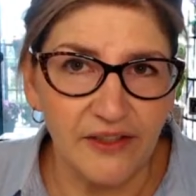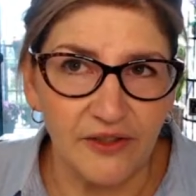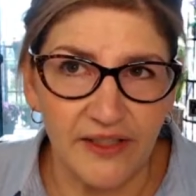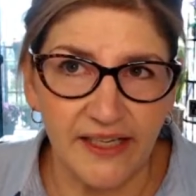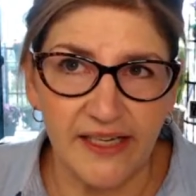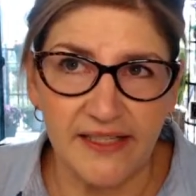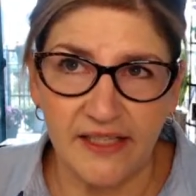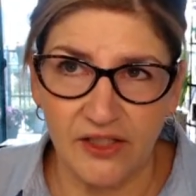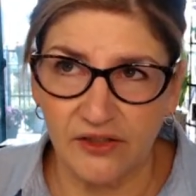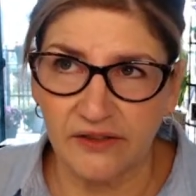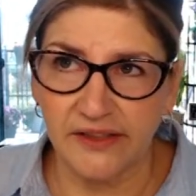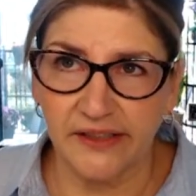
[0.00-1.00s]
or like I said
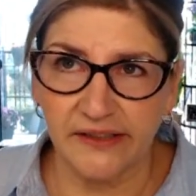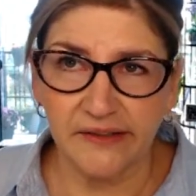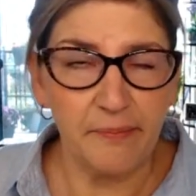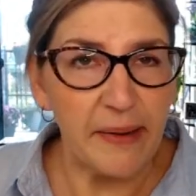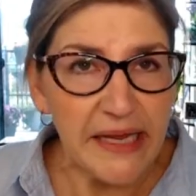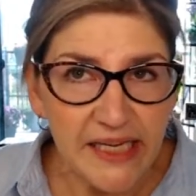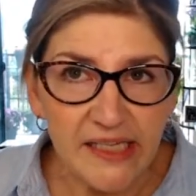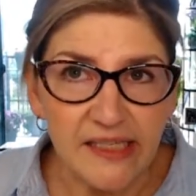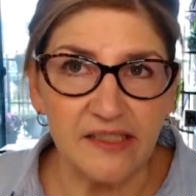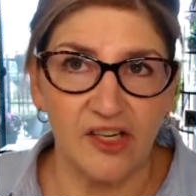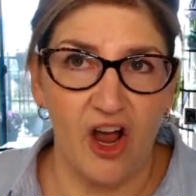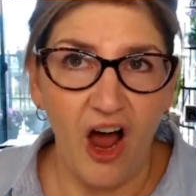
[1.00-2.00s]
earlier,
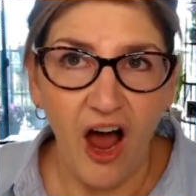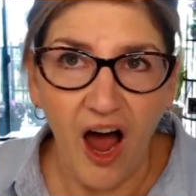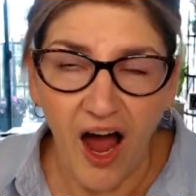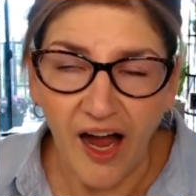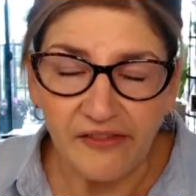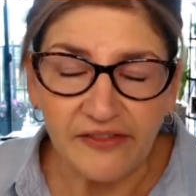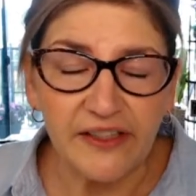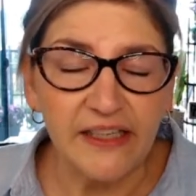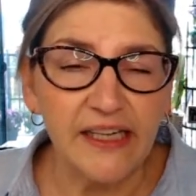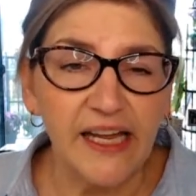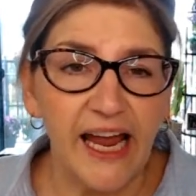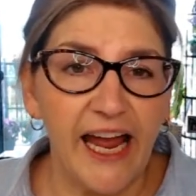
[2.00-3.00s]
pissed off
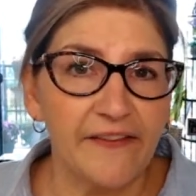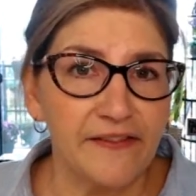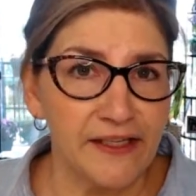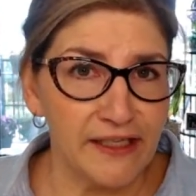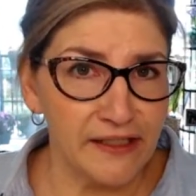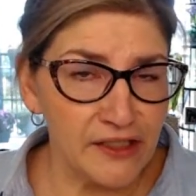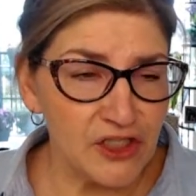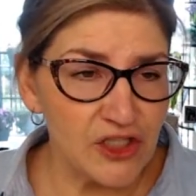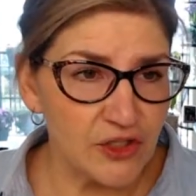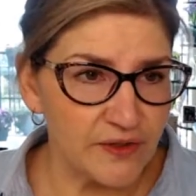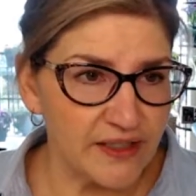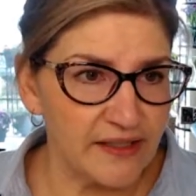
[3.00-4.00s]
at the
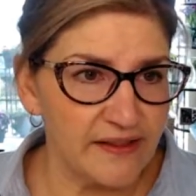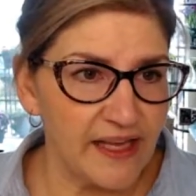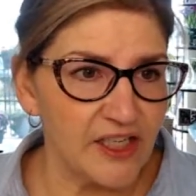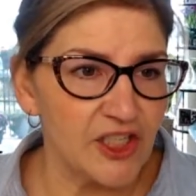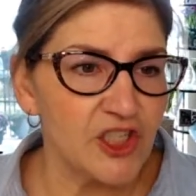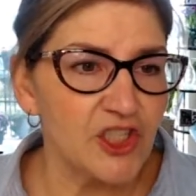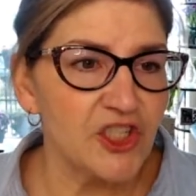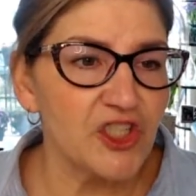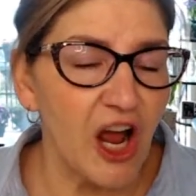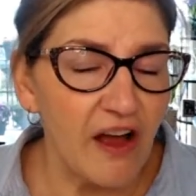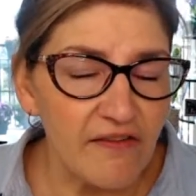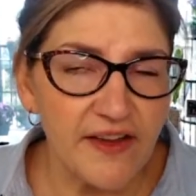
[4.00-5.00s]
industry that is
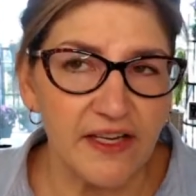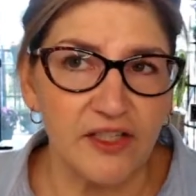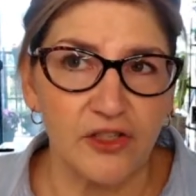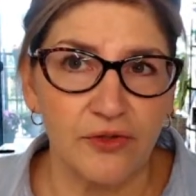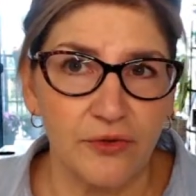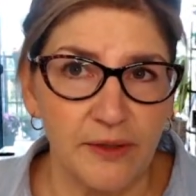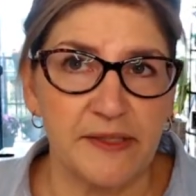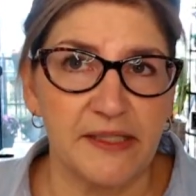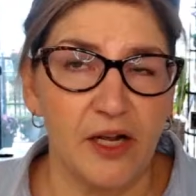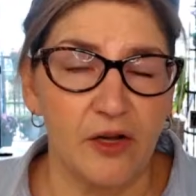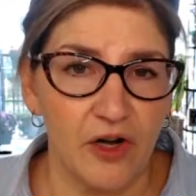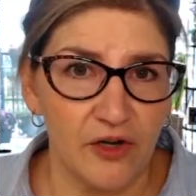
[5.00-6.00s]
shoving scripts
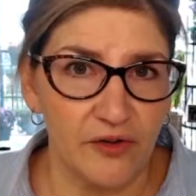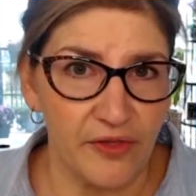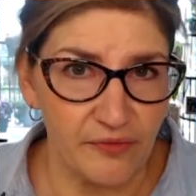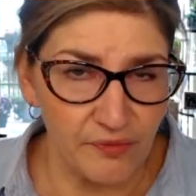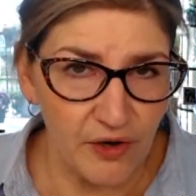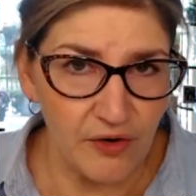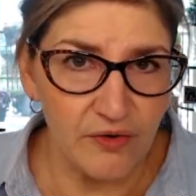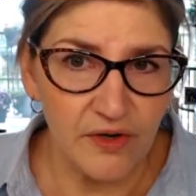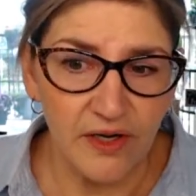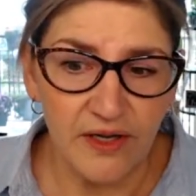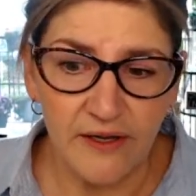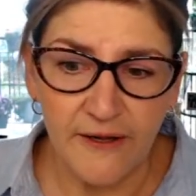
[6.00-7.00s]
down our throat,
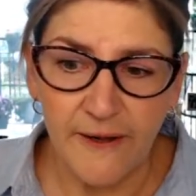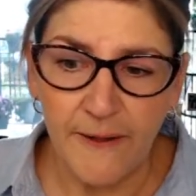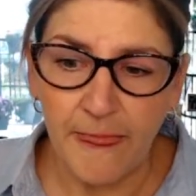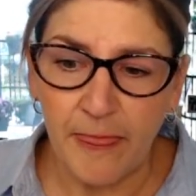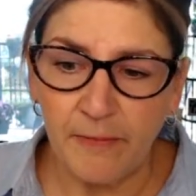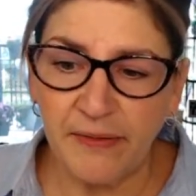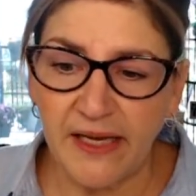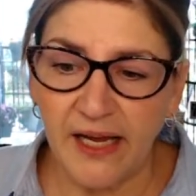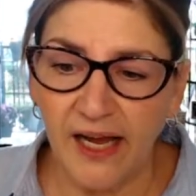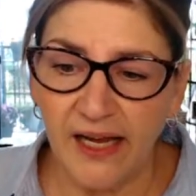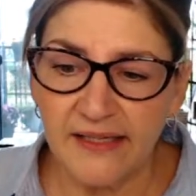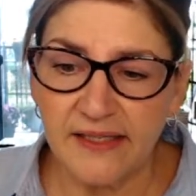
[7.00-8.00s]

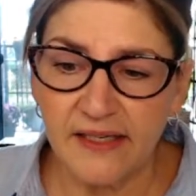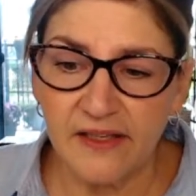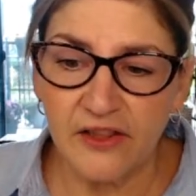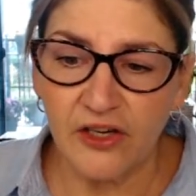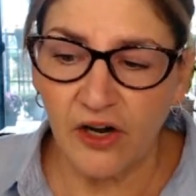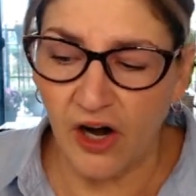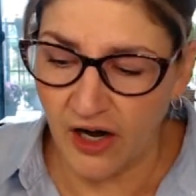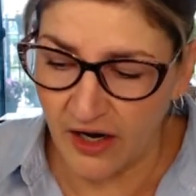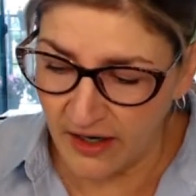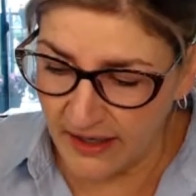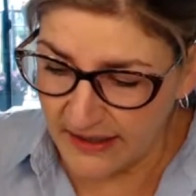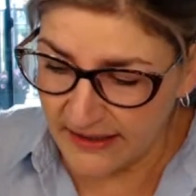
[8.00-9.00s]
because there
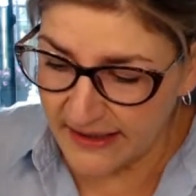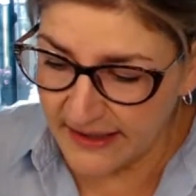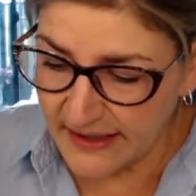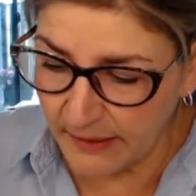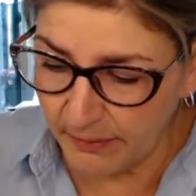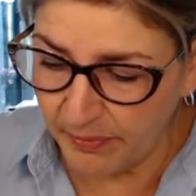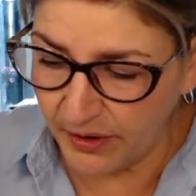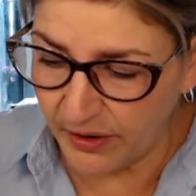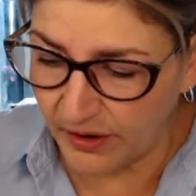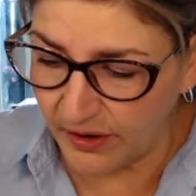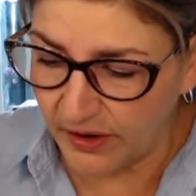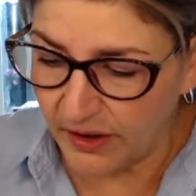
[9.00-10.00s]
are
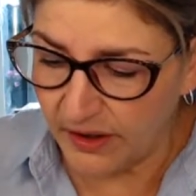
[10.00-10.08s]
simple